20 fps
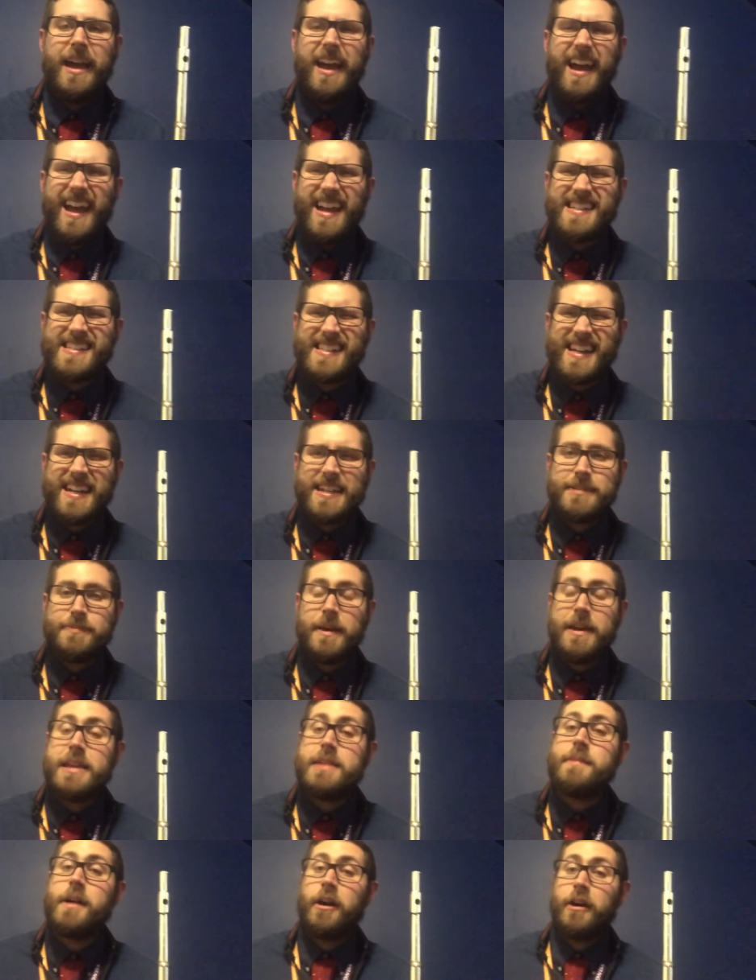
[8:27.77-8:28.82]
and send it to my
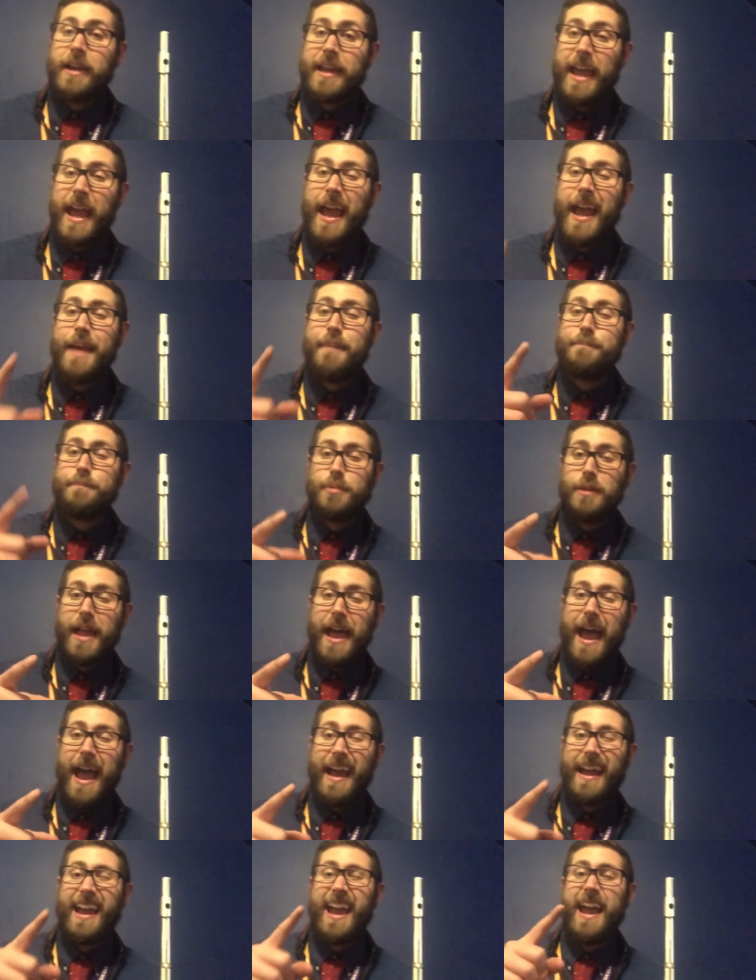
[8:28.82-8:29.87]
email,
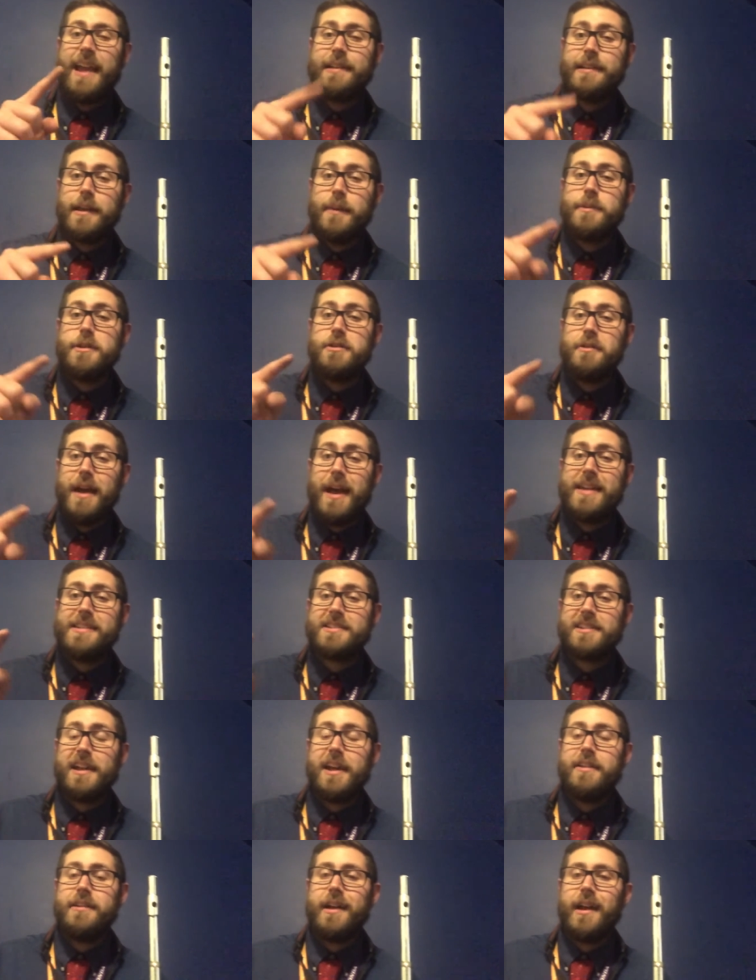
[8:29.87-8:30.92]

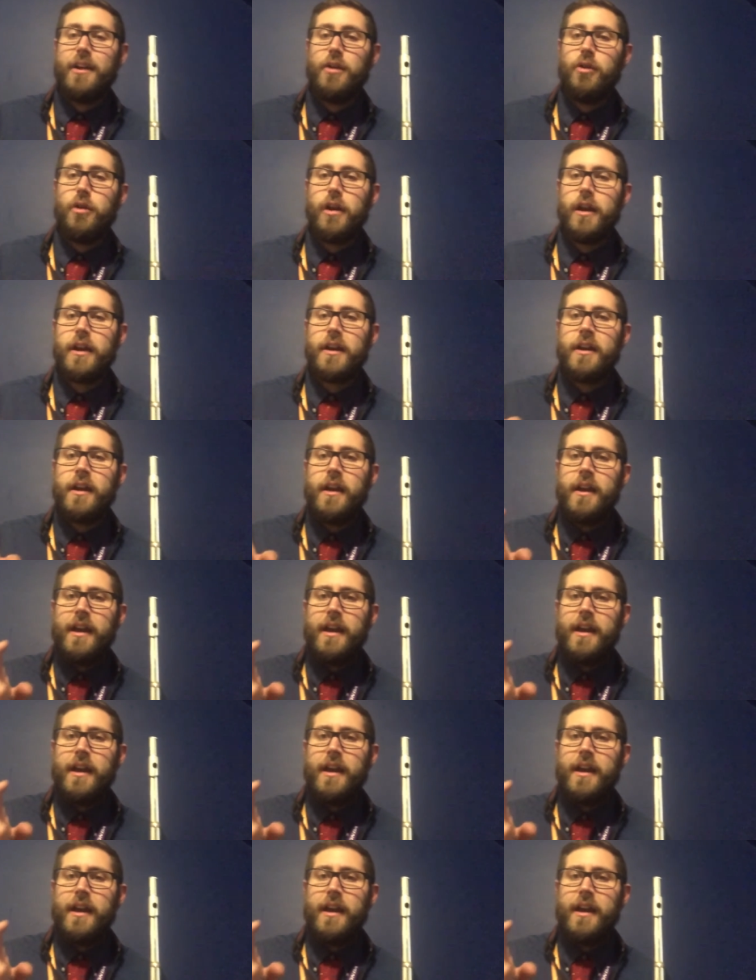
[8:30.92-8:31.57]
kblack@wscloud.org.